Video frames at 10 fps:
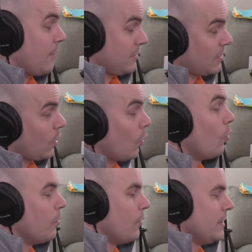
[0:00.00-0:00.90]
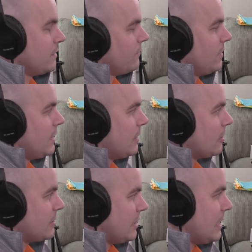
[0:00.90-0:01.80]
That was the whole point of the
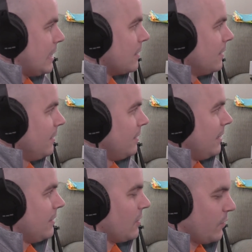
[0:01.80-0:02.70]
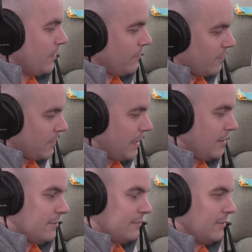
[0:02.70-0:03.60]
ERT in going from
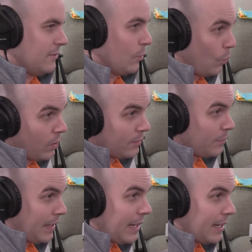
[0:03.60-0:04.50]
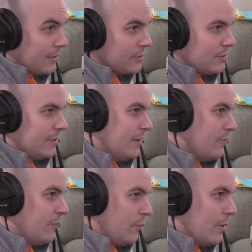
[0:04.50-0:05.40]
like the one page in the
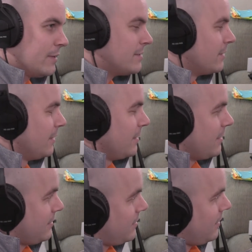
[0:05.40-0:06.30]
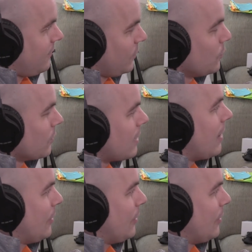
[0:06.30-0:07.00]
front, because if you were not